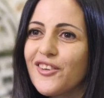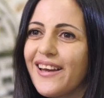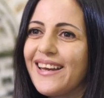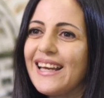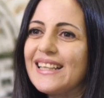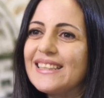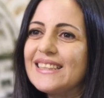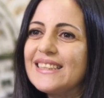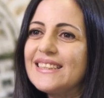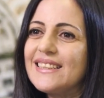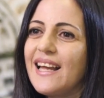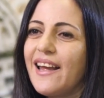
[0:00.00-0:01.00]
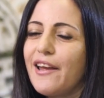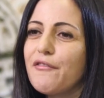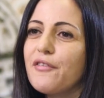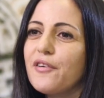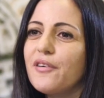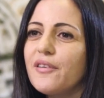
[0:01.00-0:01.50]
I can say
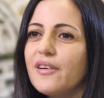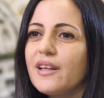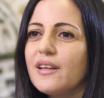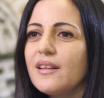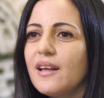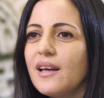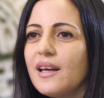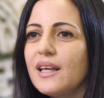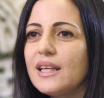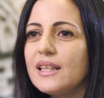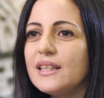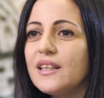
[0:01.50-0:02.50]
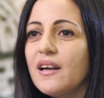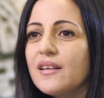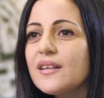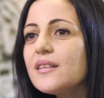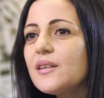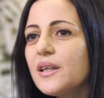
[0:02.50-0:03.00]
for the
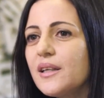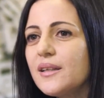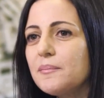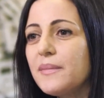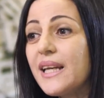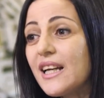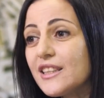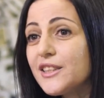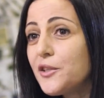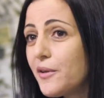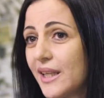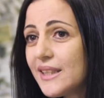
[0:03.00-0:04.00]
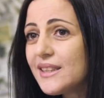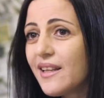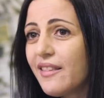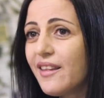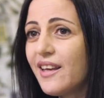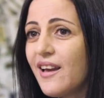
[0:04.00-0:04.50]
young medical students
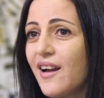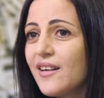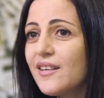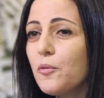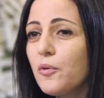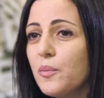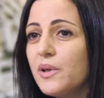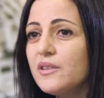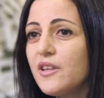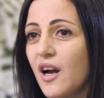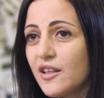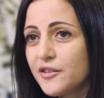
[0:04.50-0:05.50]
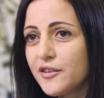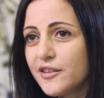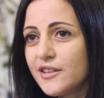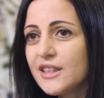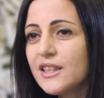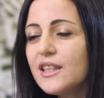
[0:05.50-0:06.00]
and the young women doctors,